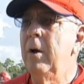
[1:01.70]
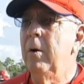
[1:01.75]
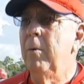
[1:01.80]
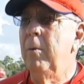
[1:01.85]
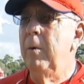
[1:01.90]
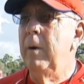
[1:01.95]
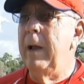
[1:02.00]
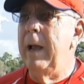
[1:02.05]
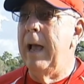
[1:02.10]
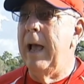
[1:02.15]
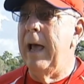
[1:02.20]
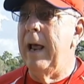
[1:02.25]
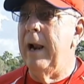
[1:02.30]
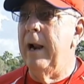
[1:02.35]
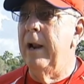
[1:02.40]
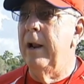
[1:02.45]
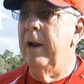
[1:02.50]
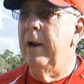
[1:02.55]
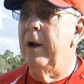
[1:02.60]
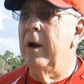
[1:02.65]
Bob Gagnon
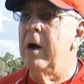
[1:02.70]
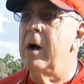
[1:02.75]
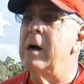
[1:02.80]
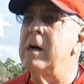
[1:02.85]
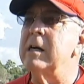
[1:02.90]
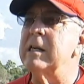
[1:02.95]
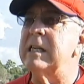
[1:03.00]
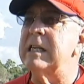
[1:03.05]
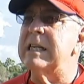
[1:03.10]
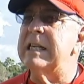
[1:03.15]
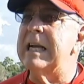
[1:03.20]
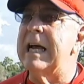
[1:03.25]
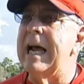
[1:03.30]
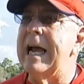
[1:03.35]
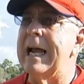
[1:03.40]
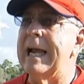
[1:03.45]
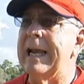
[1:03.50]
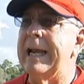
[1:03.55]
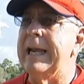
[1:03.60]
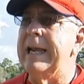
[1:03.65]
intentionally
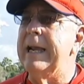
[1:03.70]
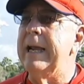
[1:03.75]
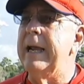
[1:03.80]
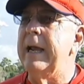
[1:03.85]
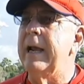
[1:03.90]
omitted